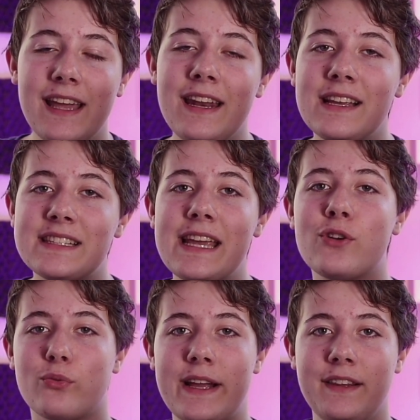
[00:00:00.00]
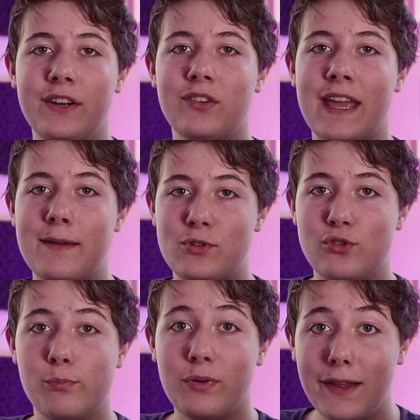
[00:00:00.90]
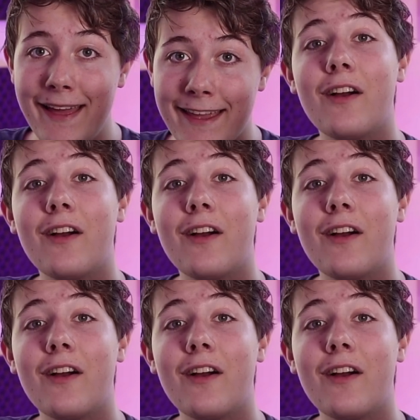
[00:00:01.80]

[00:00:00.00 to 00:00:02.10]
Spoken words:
It is a great little game to play.